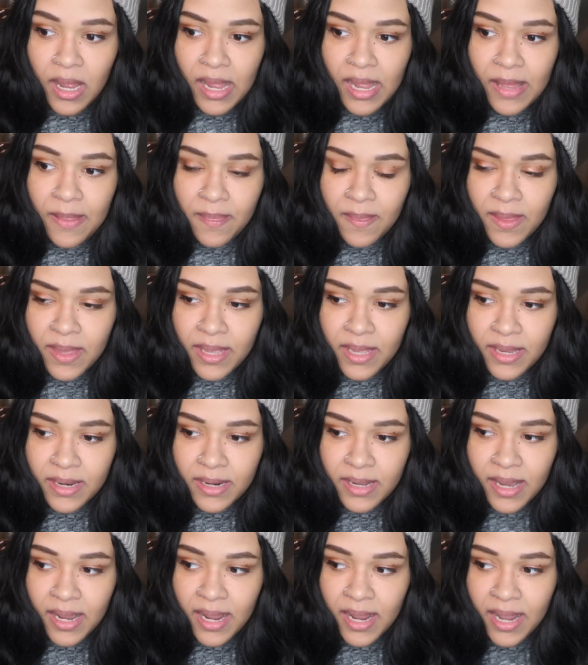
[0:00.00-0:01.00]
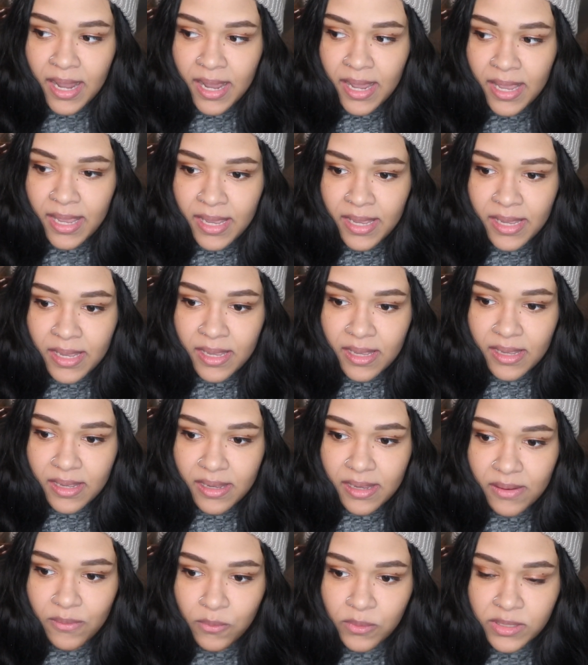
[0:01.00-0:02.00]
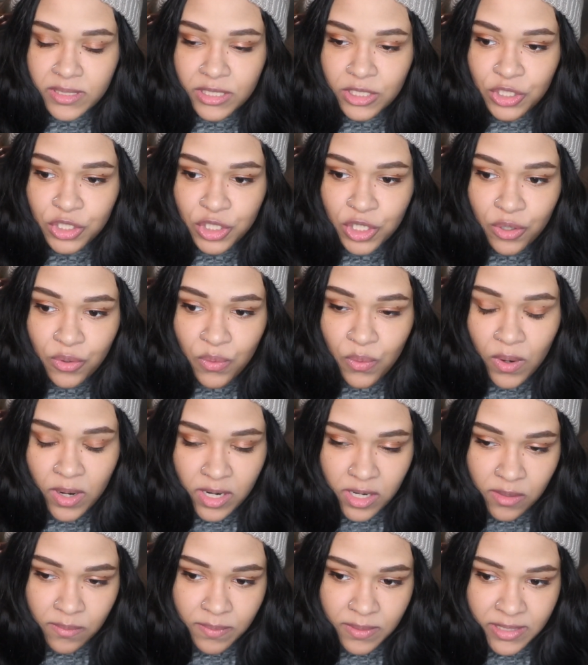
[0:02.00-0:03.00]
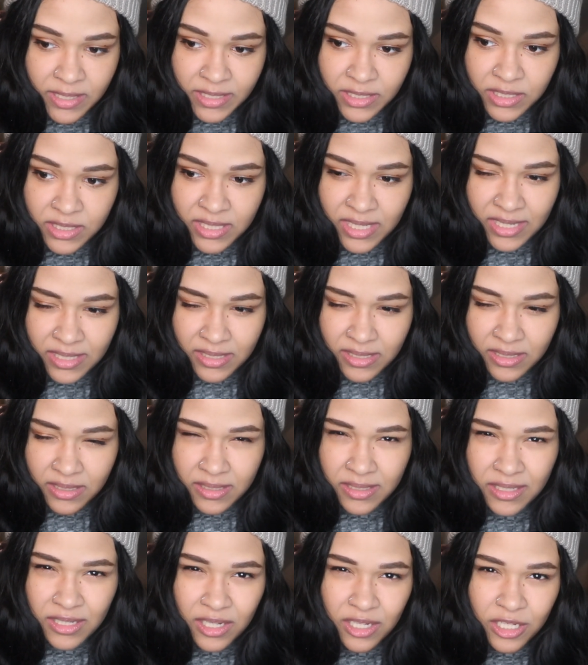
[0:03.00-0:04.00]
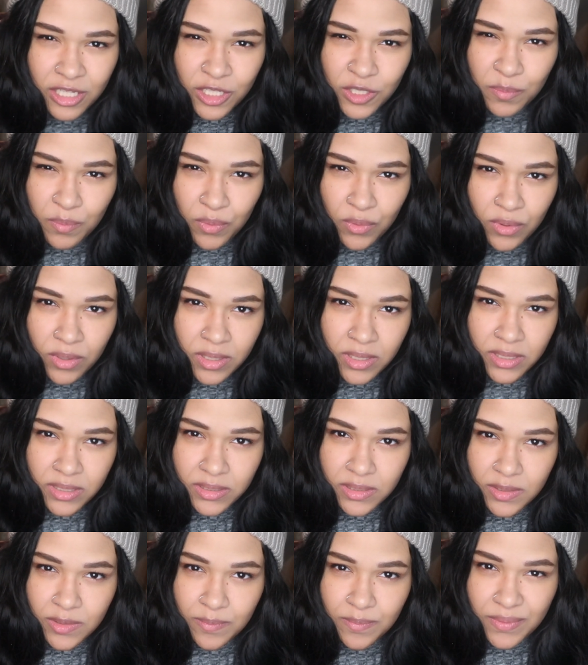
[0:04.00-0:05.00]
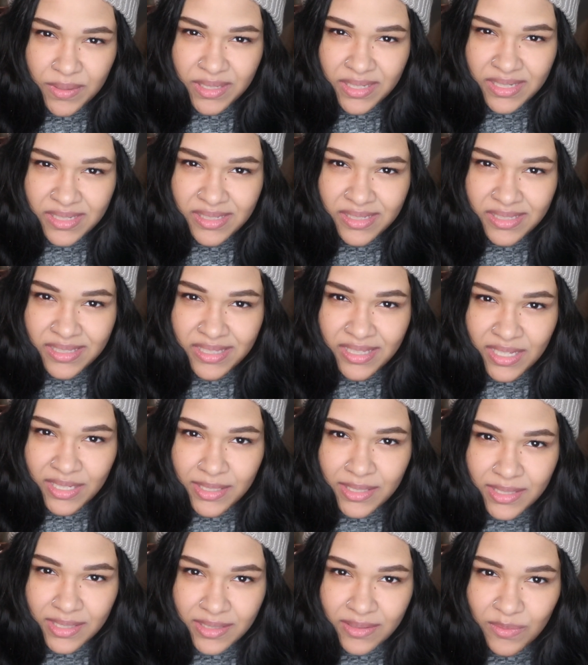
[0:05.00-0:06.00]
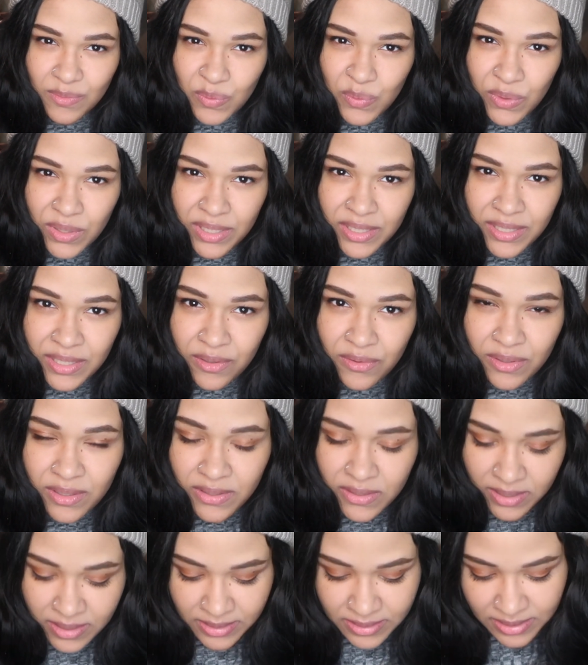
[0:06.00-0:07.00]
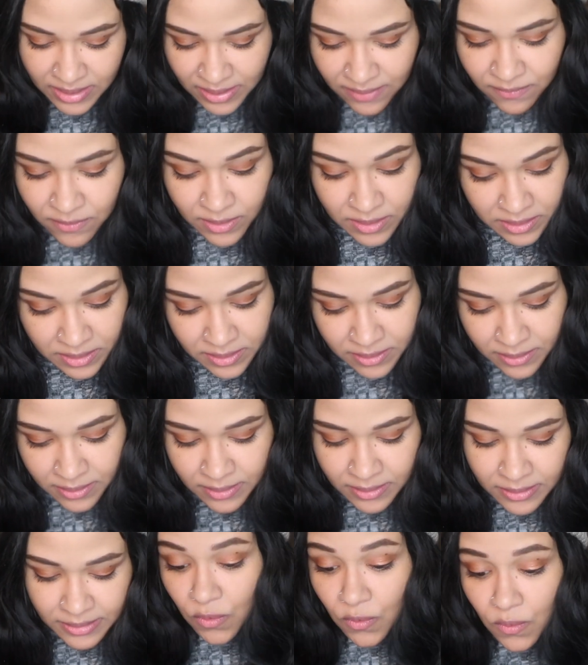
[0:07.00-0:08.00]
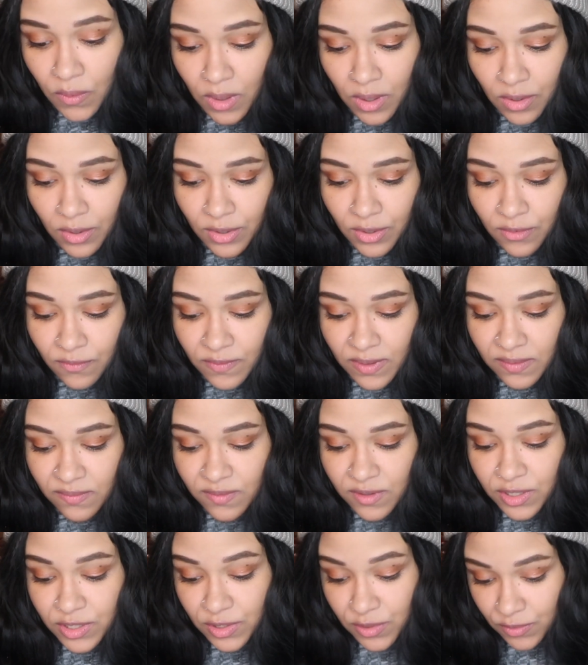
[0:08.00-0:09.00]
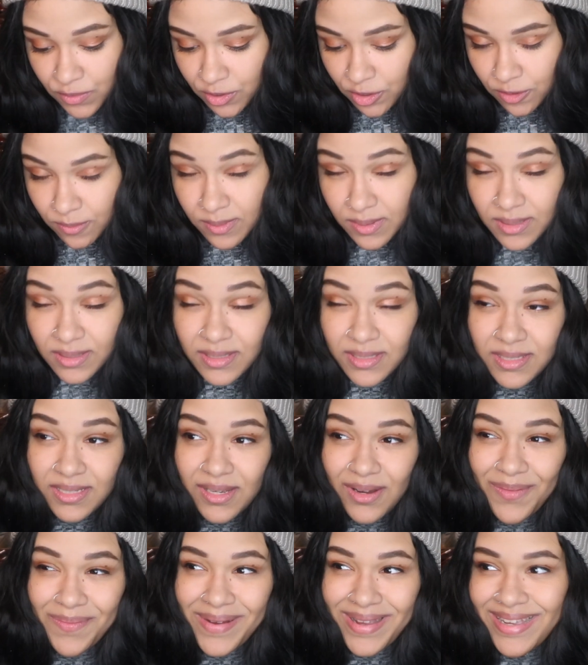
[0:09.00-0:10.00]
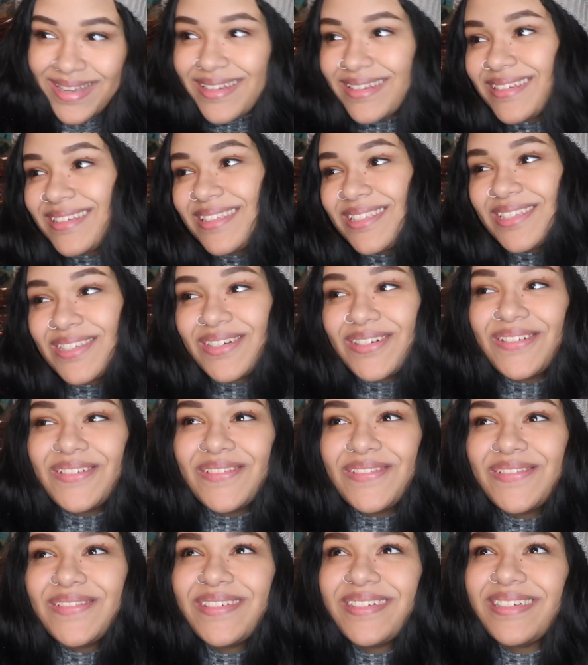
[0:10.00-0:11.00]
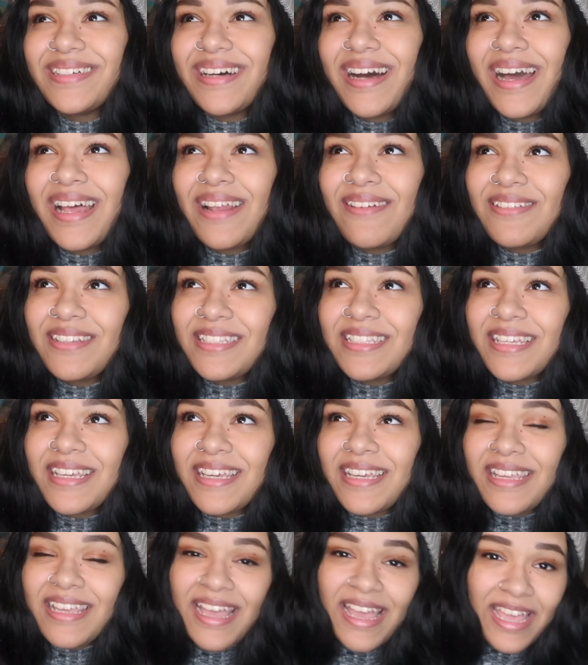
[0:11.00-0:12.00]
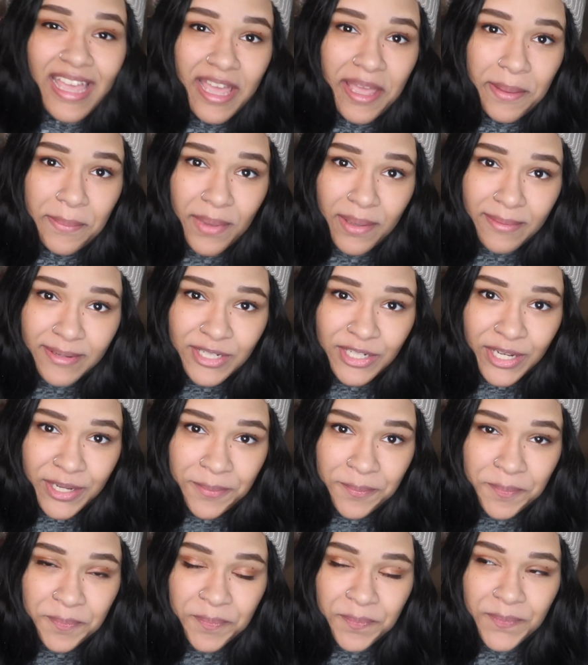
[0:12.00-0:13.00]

and then I was in show choir, but that's technically not a sport, but that's really the only things I ever did. Who are your favorite YouTubers? Oh my god. So I'd have to say K K and Baby J,